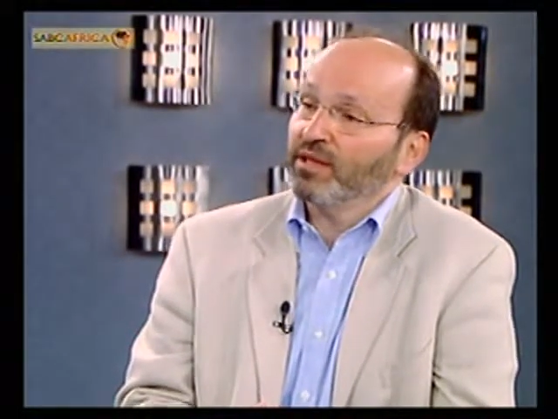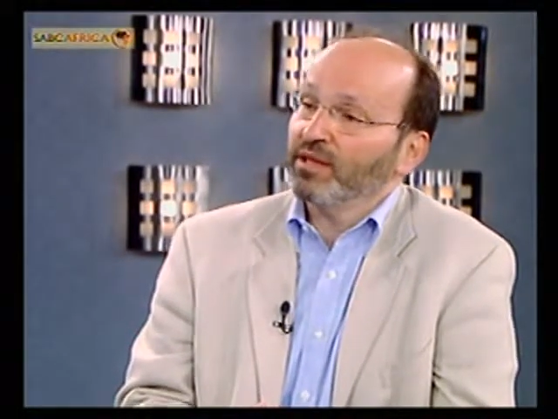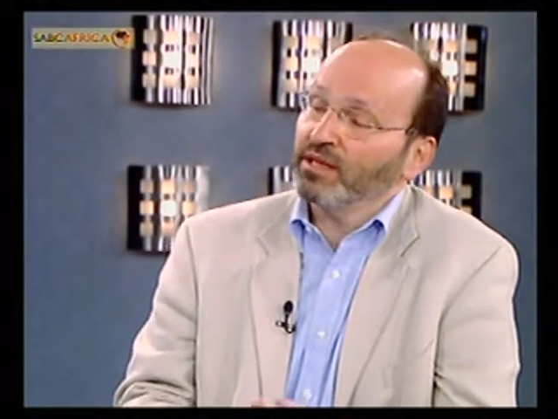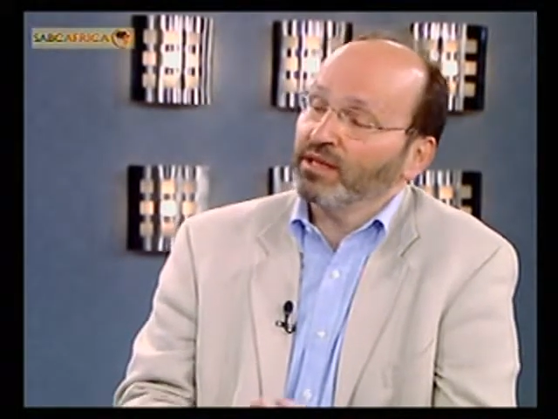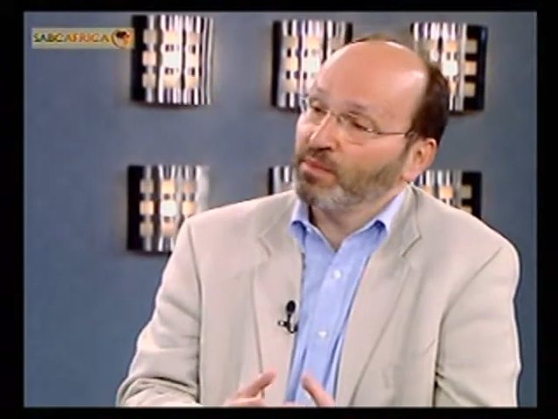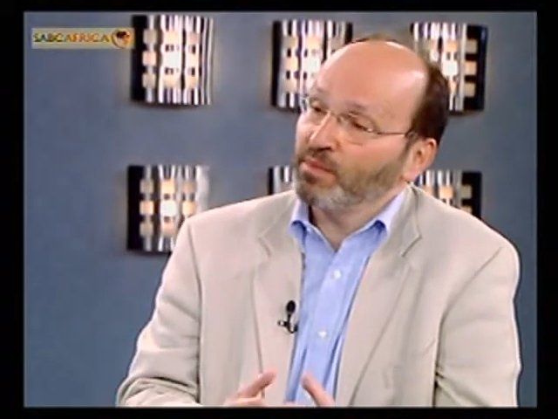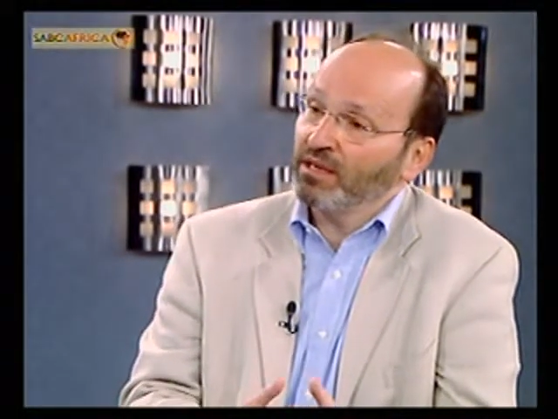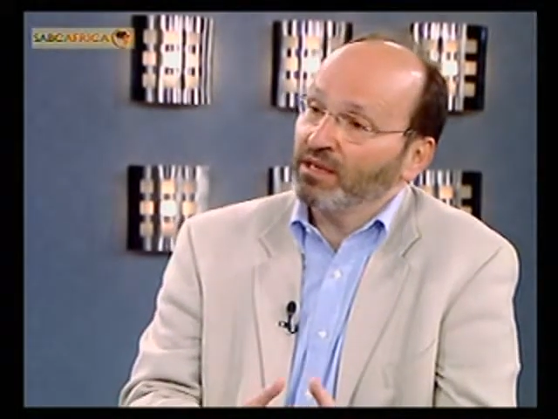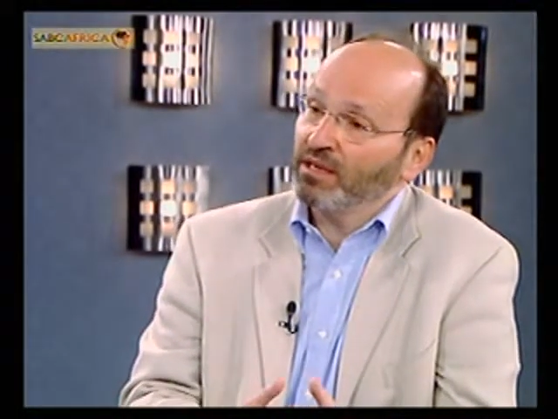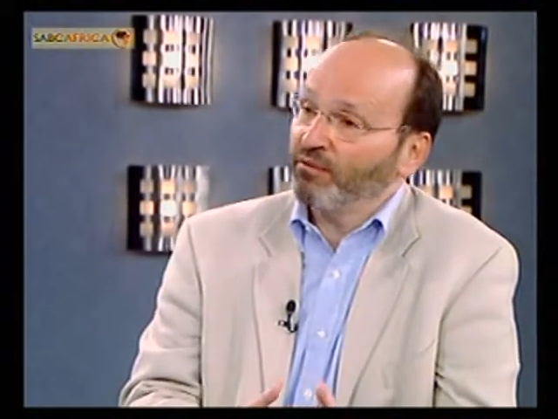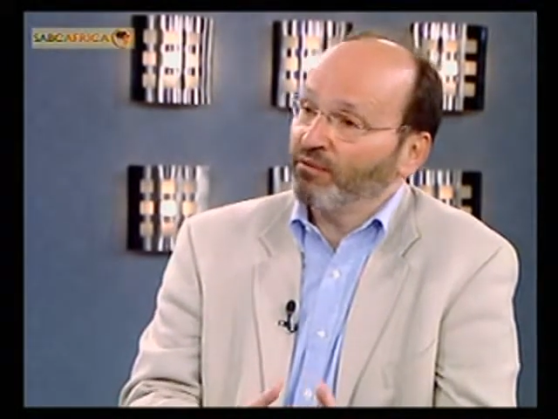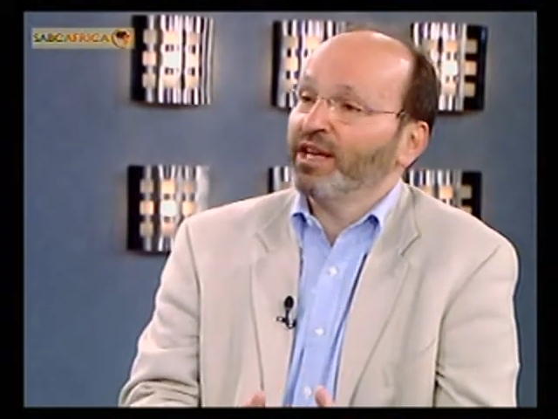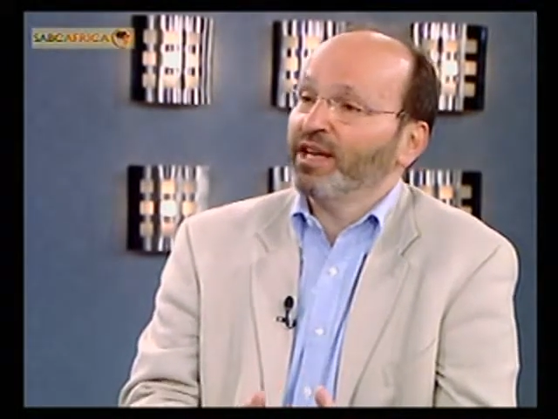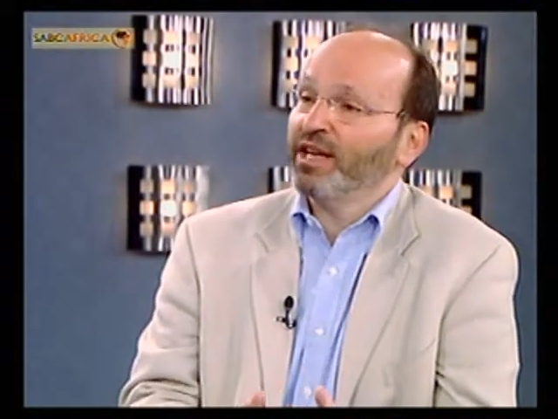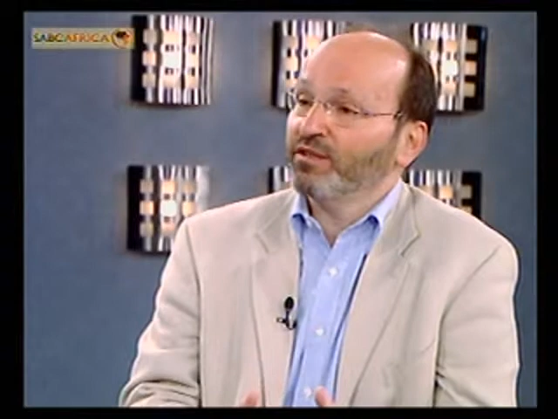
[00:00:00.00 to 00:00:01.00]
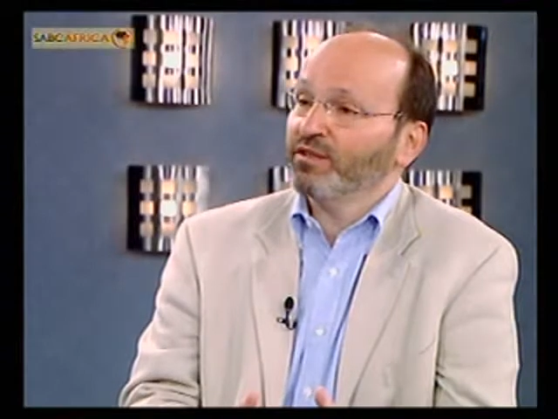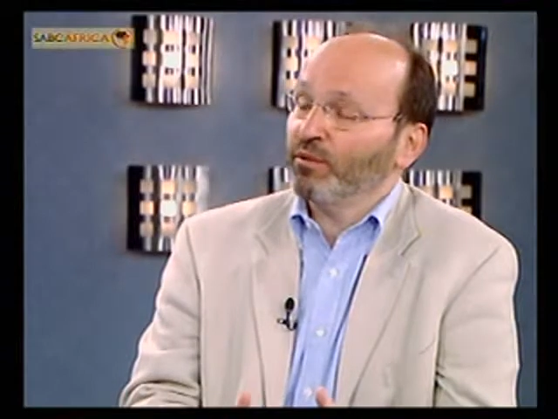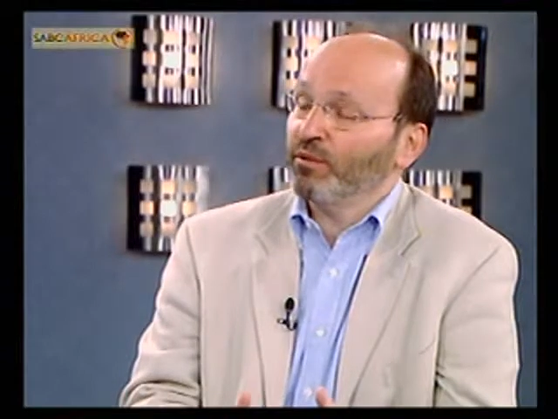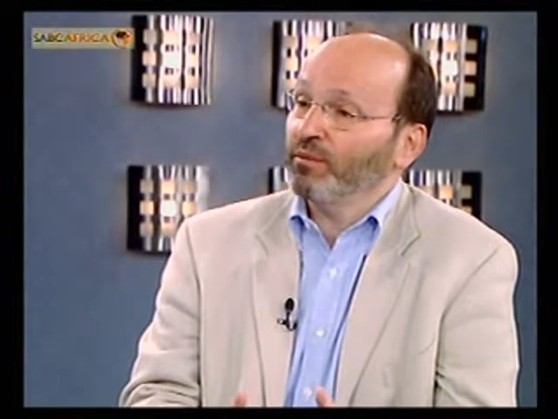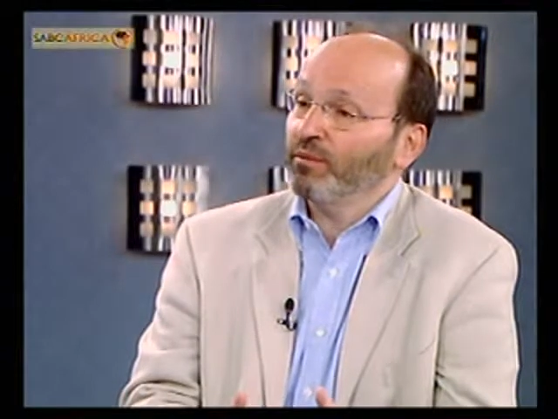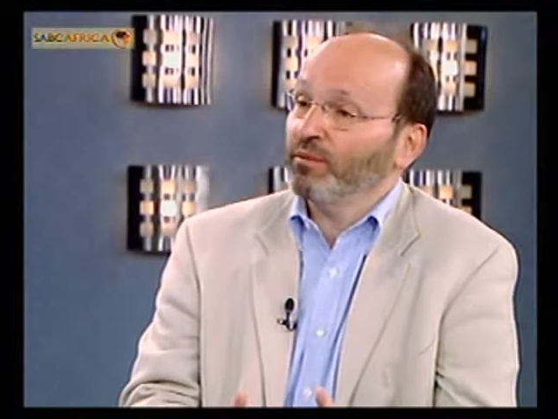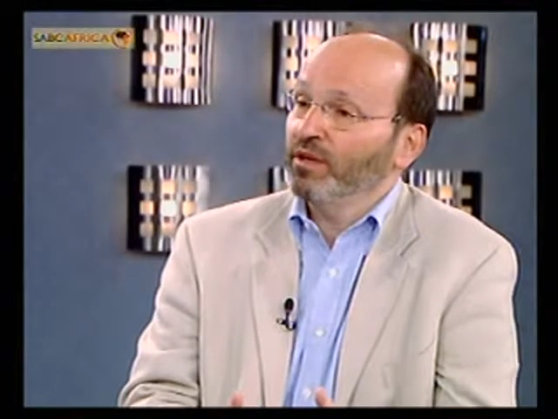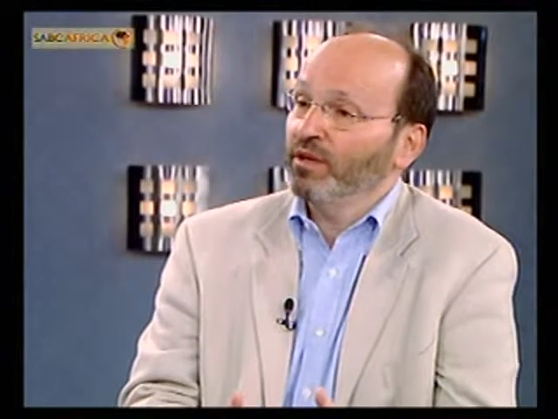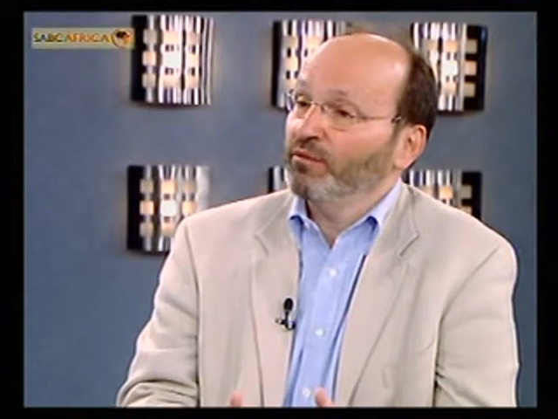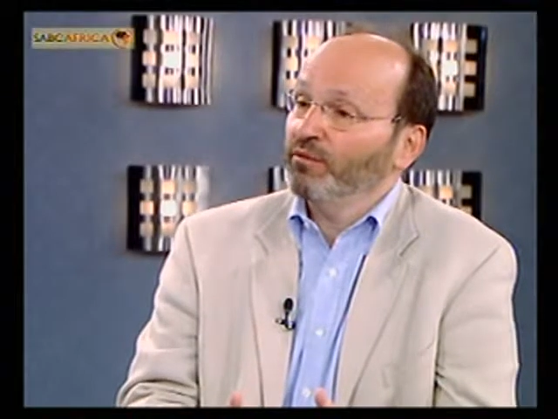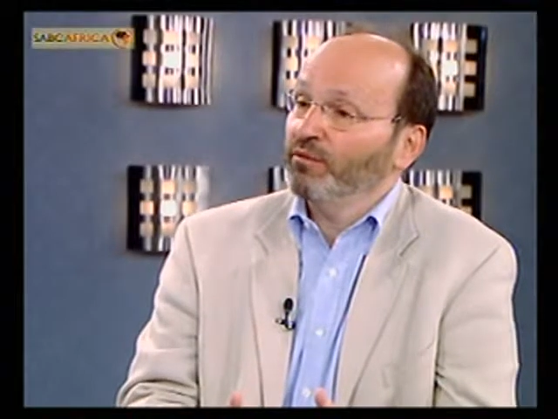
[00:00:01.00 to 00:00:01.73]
that there's been advice from,